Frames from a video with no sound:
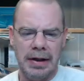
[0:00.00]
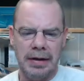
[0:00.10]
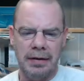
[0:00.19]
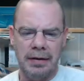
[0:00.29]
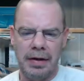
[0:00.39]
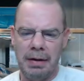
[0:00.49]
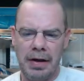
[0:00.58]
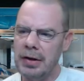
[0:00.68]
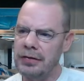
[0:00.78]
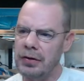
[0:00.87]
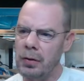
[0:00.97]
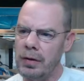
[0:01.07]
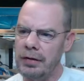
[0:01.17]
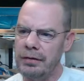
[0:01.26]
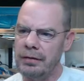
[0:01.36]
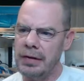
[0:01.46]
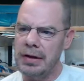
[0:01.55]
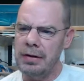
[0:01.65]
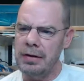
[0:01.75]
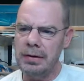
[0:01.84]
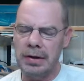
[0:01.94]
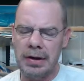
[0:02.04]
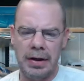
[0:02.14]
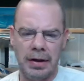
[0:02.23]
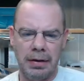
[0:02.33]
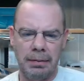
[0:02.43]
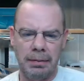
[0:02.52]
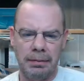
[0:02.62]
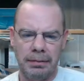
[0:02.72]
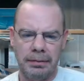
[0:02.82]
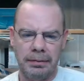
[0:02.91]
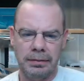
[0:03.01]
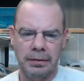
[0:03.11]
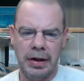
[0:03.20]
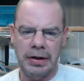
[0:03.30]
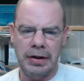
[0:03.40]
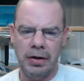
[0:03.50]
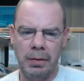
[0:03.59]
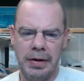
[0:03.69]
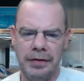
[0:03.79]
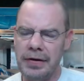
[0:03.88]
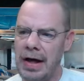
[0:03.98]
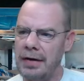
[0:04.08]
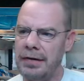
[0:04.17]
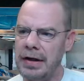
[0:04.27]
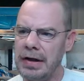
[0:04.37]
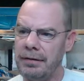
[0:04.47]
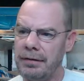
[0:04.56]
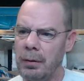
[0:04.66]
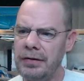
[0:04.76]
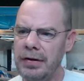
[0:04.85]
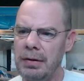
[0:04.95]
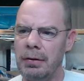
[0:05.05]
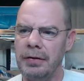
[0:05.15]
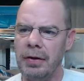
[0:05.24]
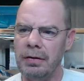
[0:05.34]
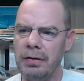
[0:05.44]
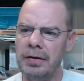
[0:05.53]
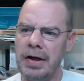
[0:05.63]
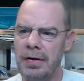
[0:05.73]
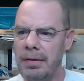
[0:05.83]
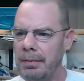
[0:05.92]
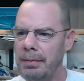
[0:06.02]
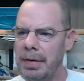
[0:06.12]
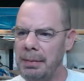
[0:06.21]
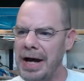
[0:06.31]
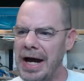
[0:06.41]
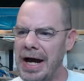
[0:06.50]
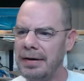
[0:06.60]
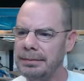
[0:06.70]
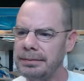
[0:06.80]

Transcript: And uh, I'm going to let you go on this video. Um, like always, I thank you for watching, and we'll talk to you later. Bye-bye.